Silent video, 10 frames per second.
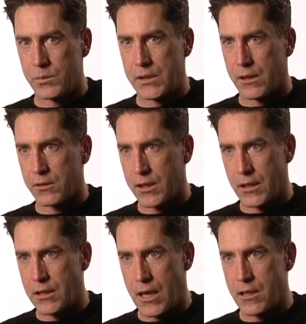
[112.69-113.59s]
you know, get a
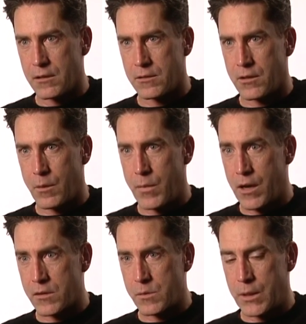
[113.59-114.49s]
giggle or an
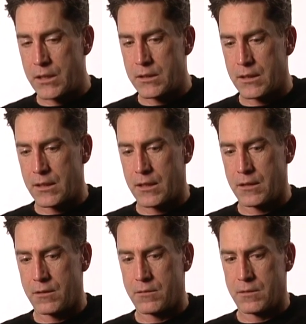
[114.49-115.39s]
embarrassment. And I
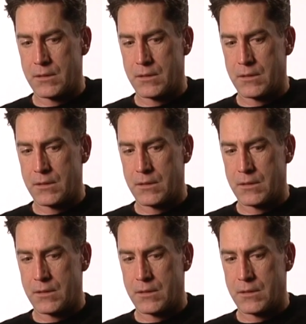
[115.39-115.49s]
know